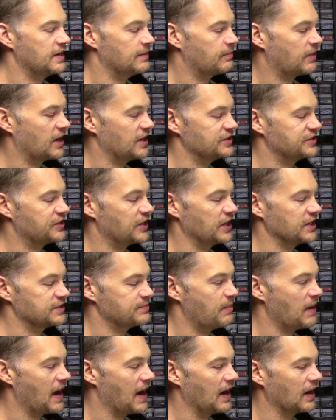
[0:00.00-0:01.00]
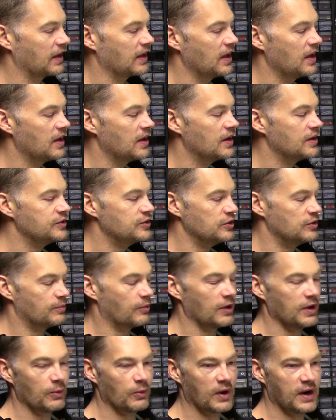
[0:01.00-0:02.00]
Empire Strikes Back, to the
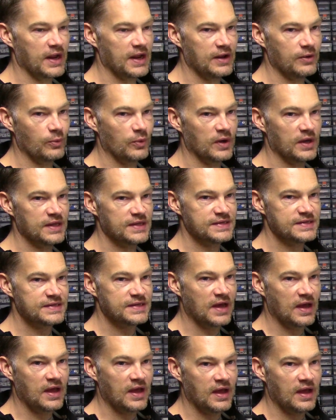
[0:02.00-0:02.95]
point where he was